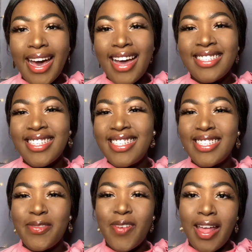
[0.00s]
This is
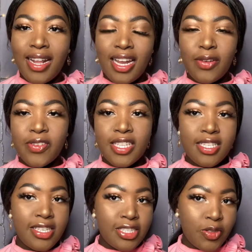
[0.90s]
the final look for this
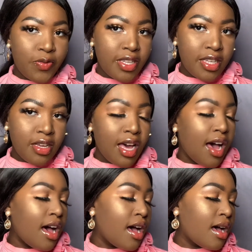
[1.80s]
YouTube video.
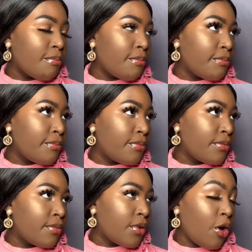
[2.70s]

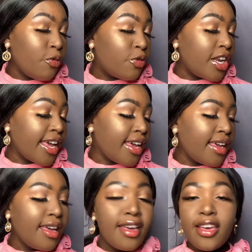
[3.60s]
Hopefully
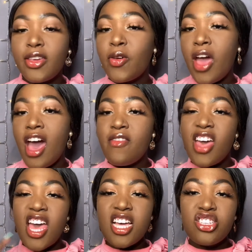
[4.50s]
you have
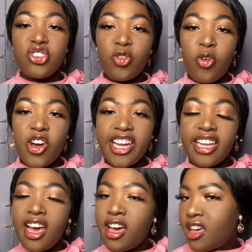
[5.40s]
enjoyed
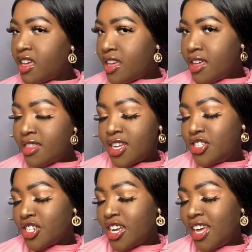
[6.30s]
the
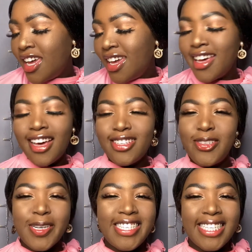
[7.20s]
journey to
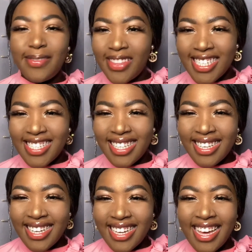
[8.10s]
achieve this
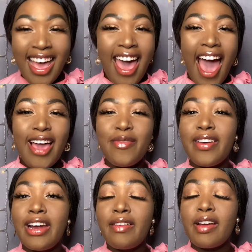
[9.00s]
look. I am
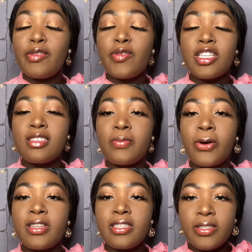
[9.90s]
very grateful for the
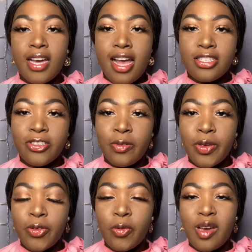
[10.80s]
support that you guys show me
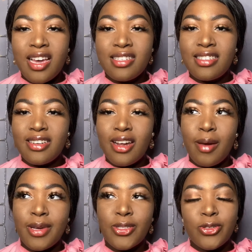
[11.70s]
through my Instagram,
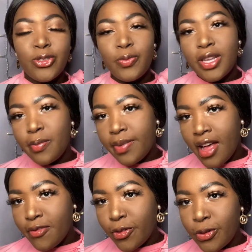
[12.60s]
my social media
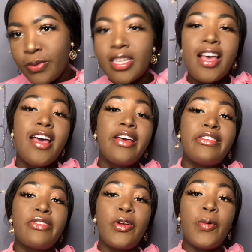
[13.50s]
platforms,
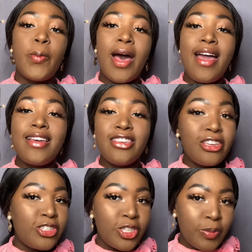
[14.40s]
through my
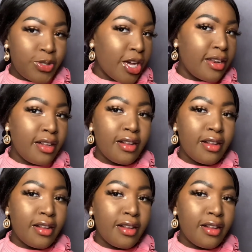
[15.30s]
YouTube channel,